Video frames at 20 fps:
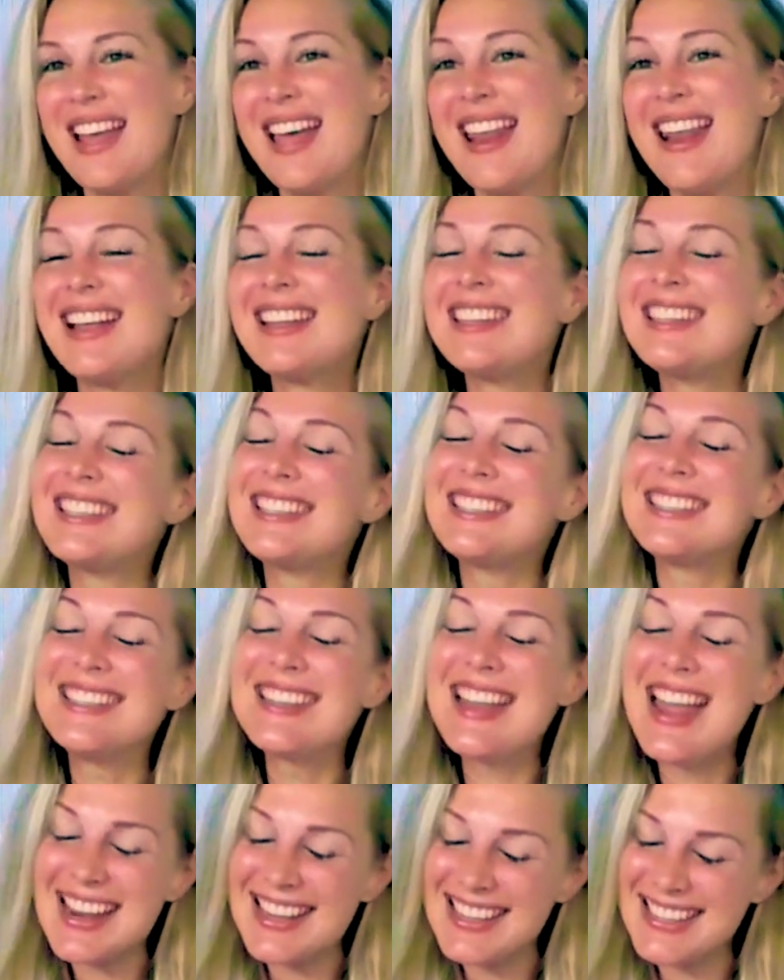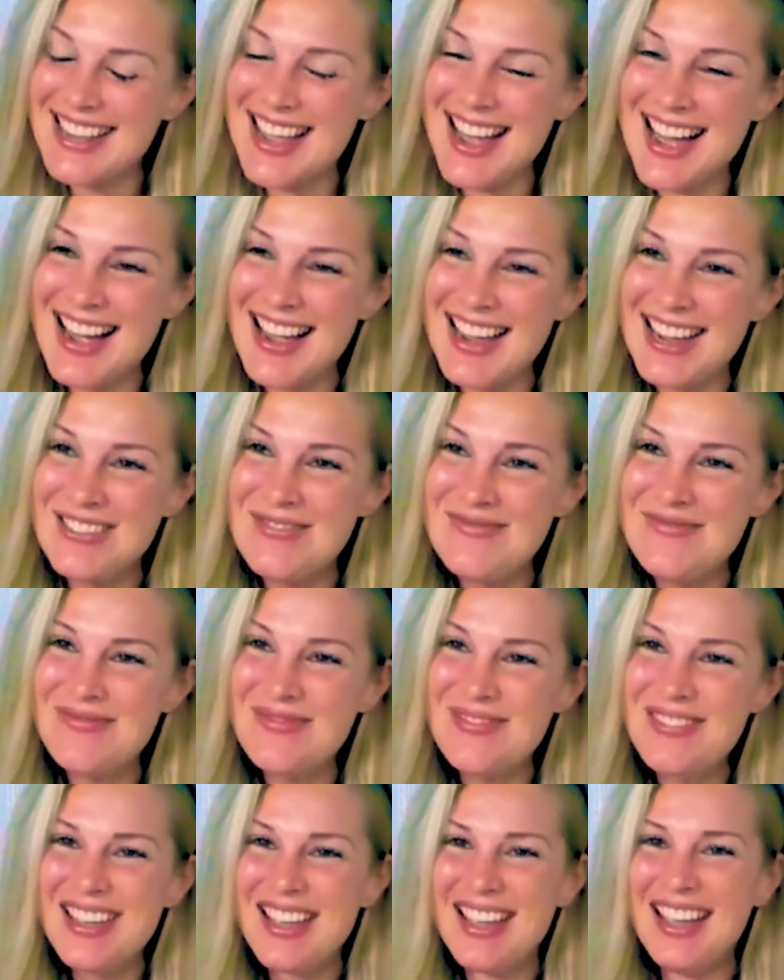And until next time,
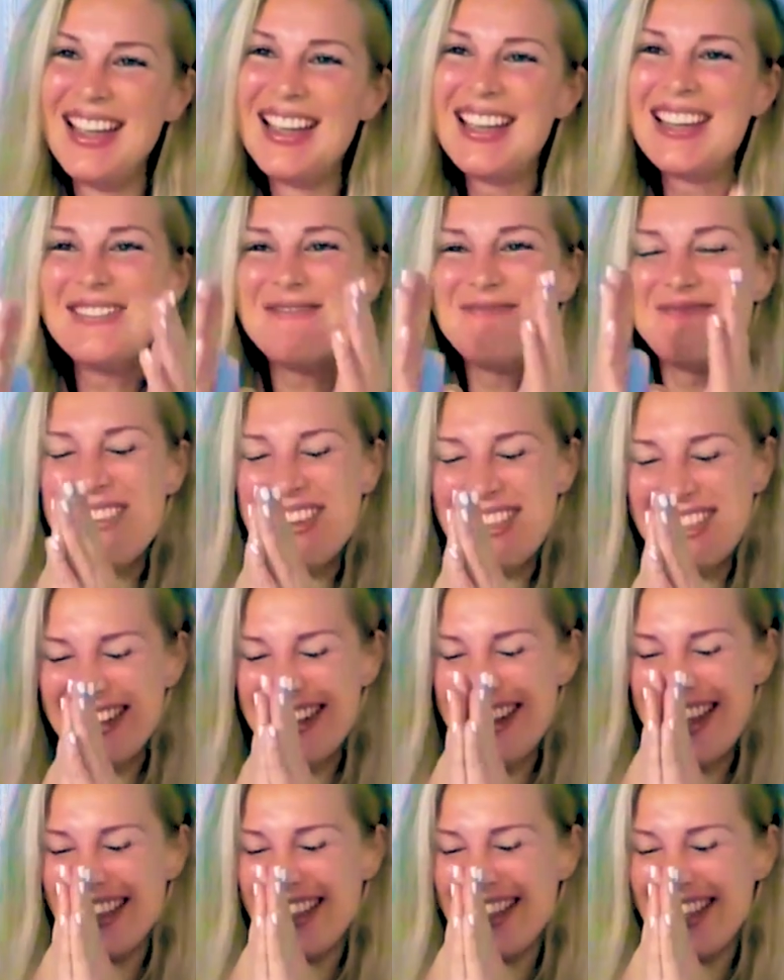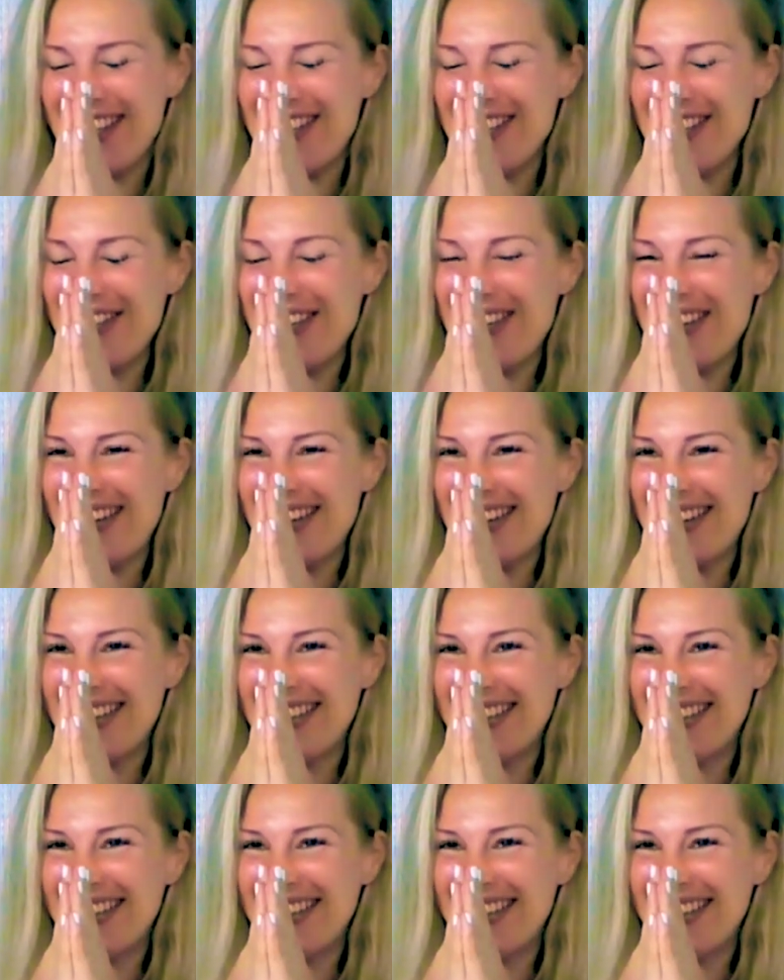be the light that you are.